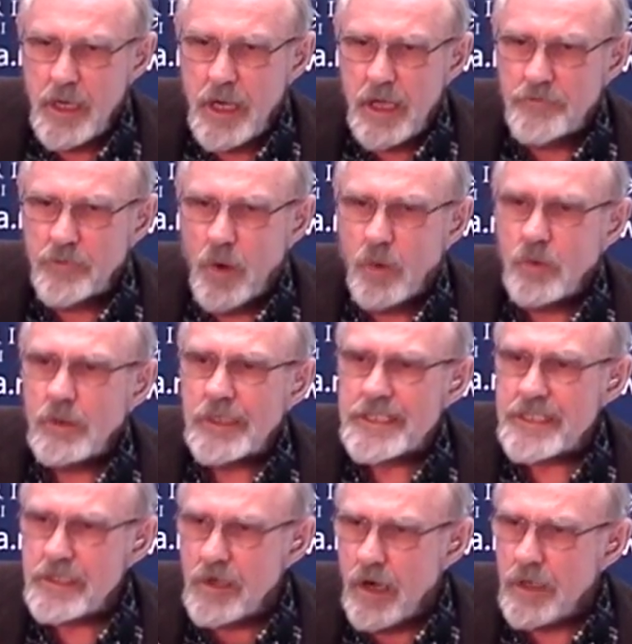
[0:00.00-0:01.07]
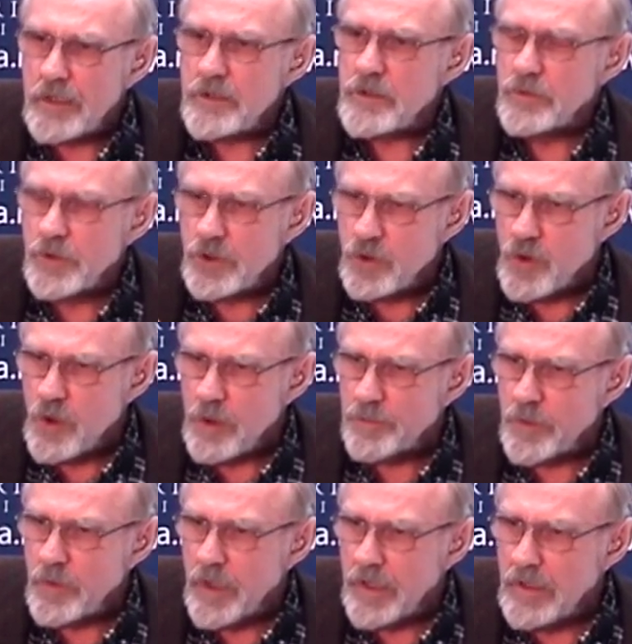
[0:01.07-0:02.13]
have only started to
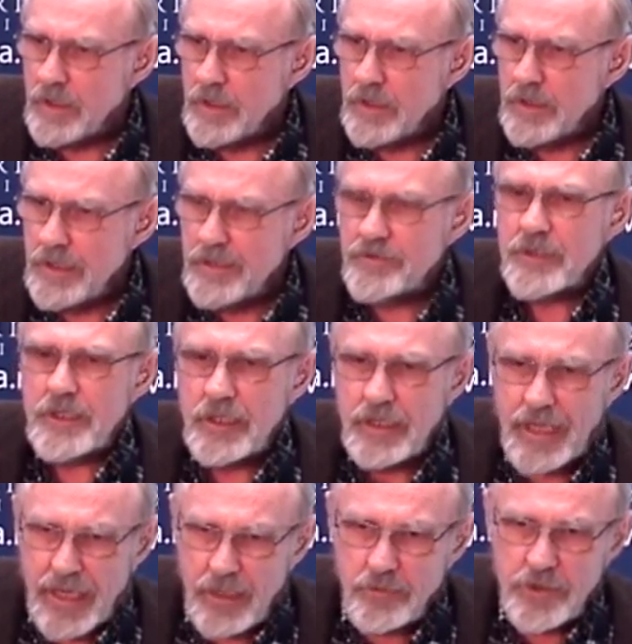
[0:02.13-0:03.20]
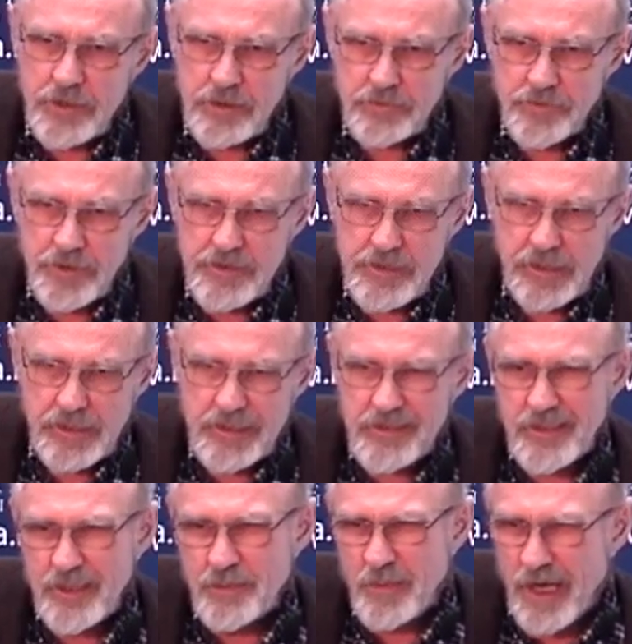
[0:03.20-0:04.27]
incorporate even the language of
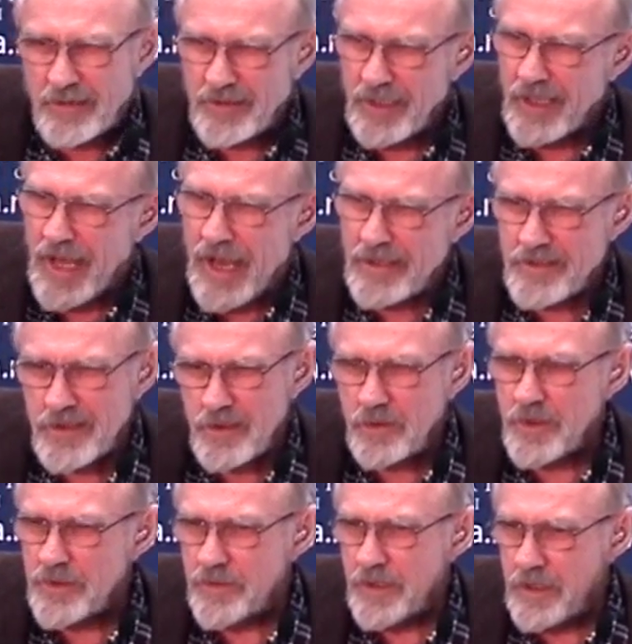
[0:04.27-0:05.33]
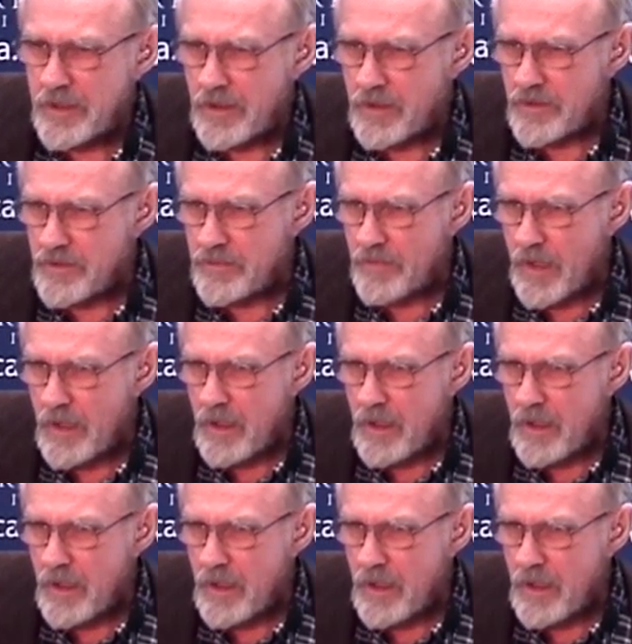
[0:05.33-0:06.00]
resilience in about the last 2 or 3 years.